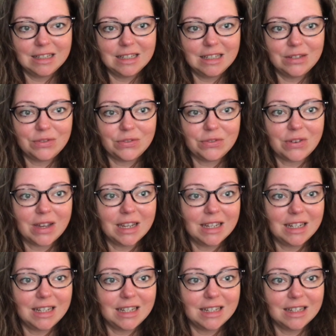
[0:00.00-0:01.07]

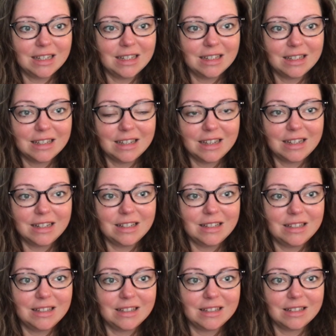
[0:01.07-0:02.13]
defining
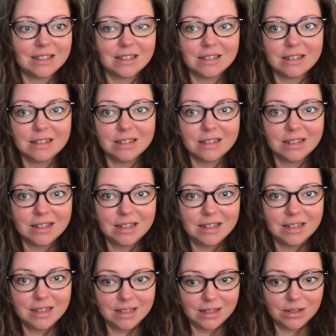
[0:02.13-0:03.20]
as
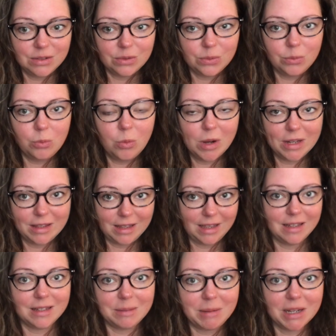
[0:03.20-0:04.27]
what
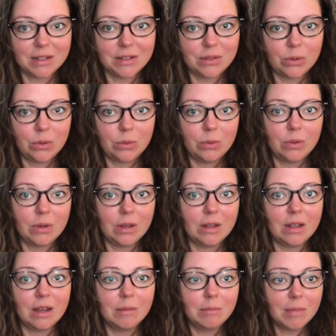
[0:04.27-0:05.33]
they expect
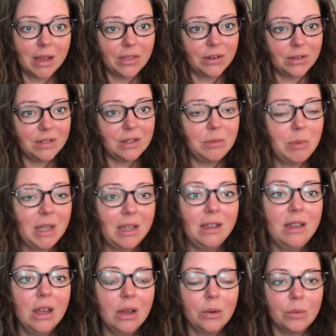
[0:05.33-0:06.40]
a mother to
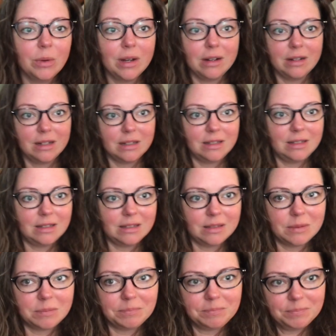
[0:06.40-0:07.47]
be,
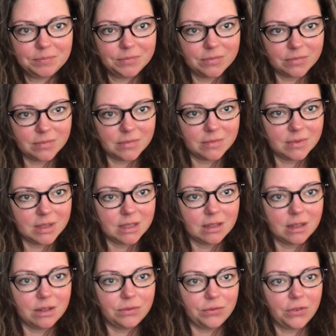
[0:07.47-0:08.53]
whereas
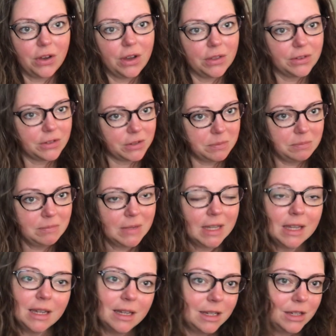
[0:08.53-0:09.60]
a father,
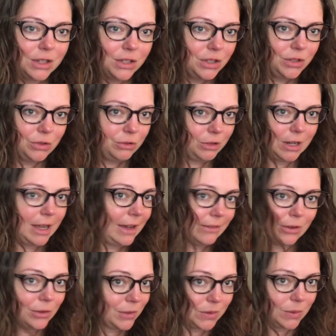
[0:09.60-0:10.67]
you could
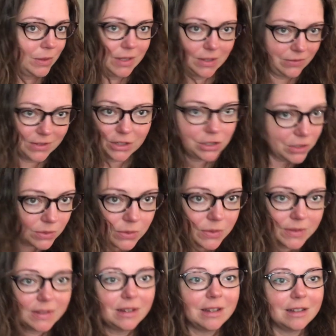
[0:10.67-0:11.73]
have all sorts of
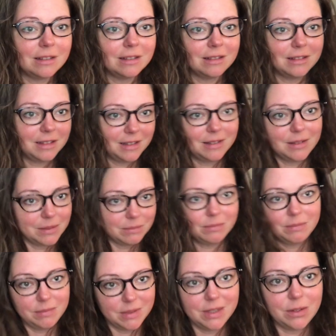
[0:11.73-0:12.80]
issues and
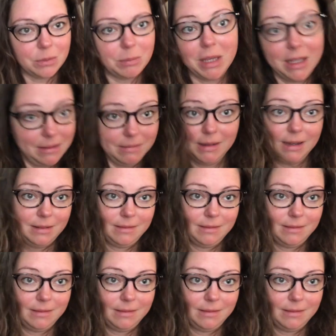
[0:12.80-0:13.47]
still be